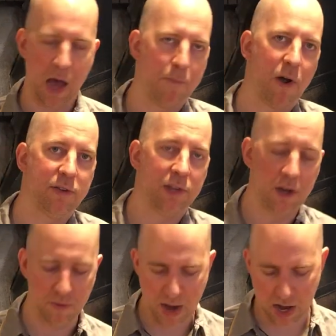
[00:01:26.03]
Parsley,
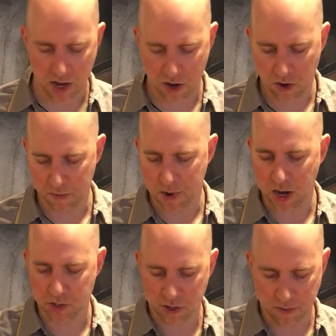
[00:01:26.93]
oregano,
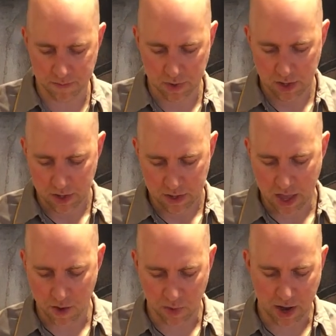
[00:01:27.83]
marjoram,
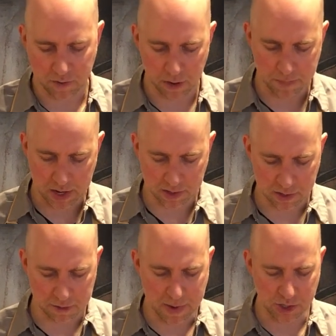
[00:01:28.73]
whatever, but
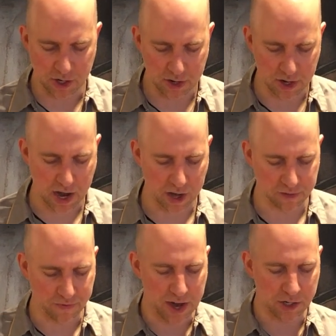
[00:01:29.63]
just make sure they're nice
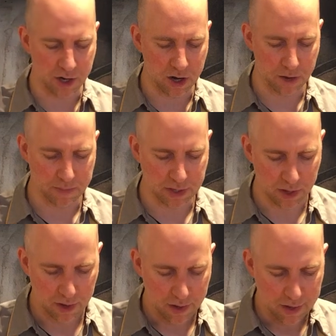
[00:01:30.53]
fresh herbs.
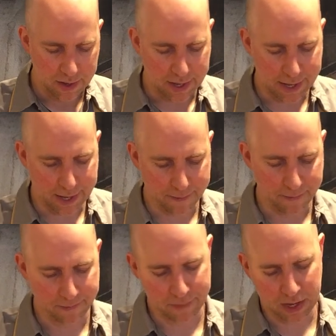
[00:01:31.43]

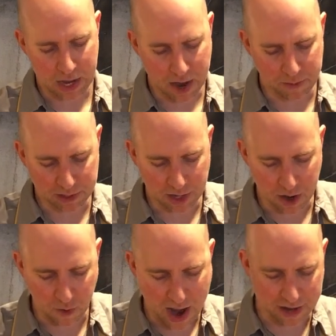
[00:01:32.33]
And I'm just
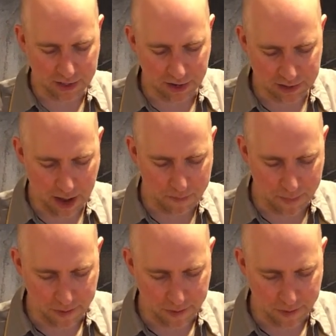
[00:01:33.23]
gonna whack these up.